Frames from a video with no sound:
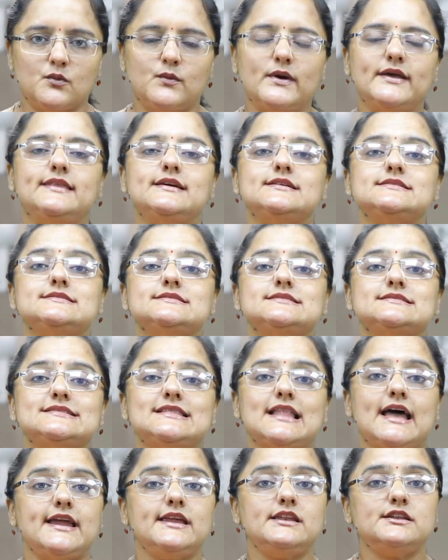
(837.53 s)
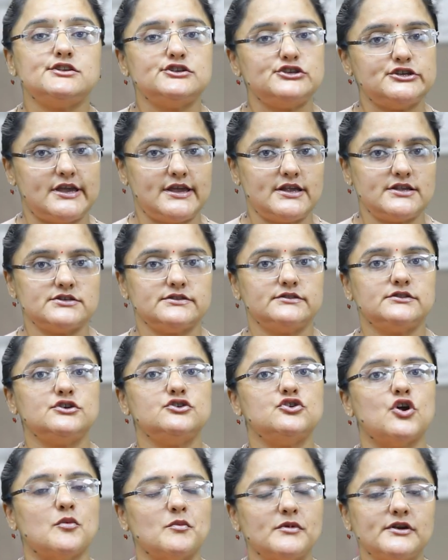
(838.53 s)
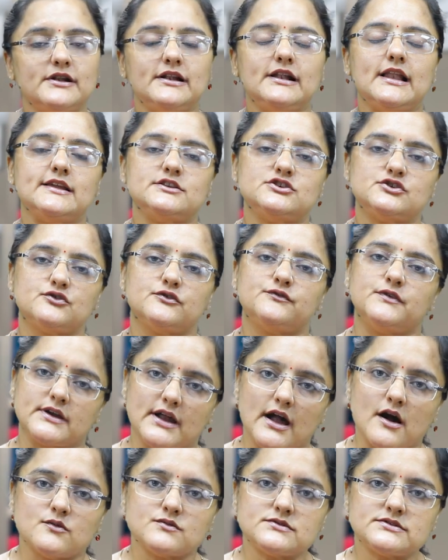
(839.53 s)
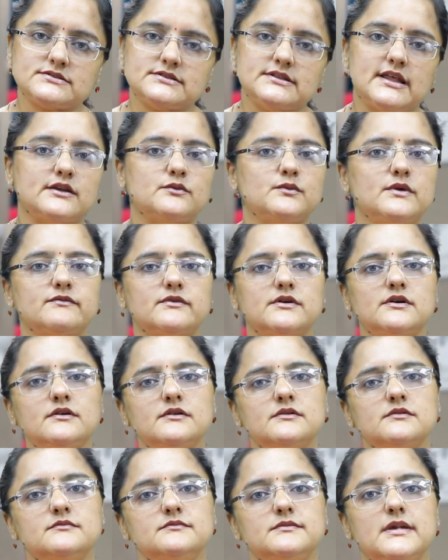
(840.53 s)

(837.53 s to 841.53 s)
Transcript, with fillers: where there is a slight change in the nomenclature of accounts that we were